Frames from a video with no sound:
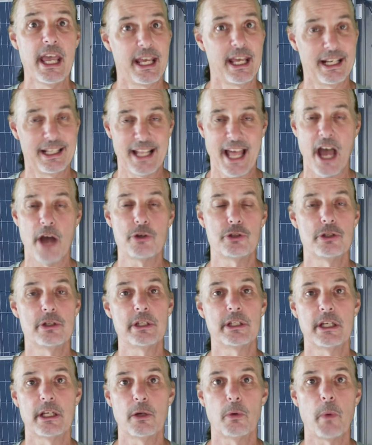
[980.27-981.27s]
It allows you
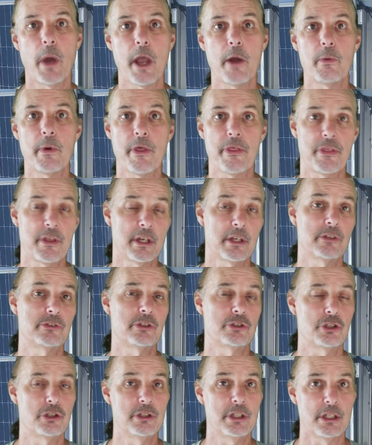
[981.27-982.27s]
to get away with things
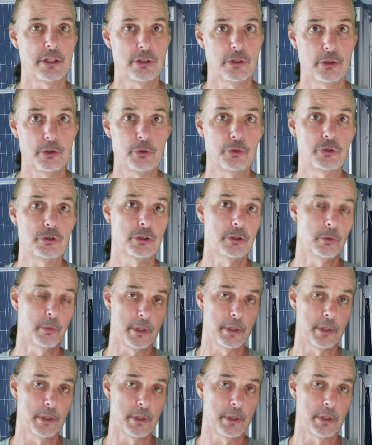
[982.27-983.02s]
that you didn't used to,